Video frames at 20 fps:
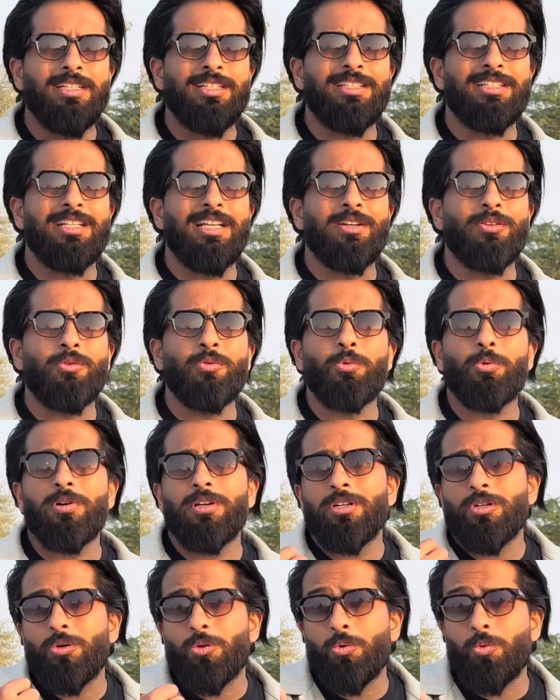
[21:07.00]
They
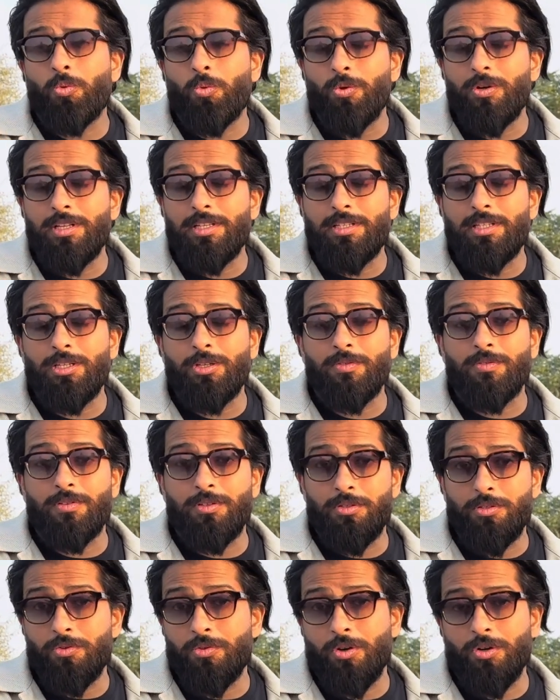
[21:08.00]
require quality of
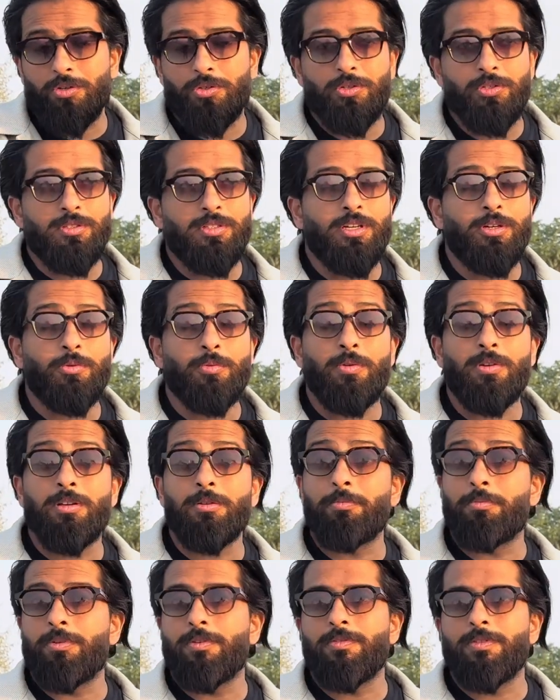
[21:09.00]
construction, they require
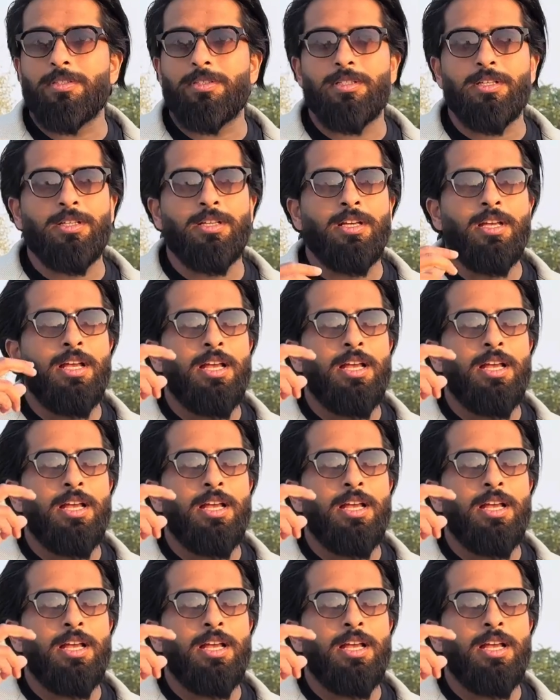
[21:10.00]
privacy.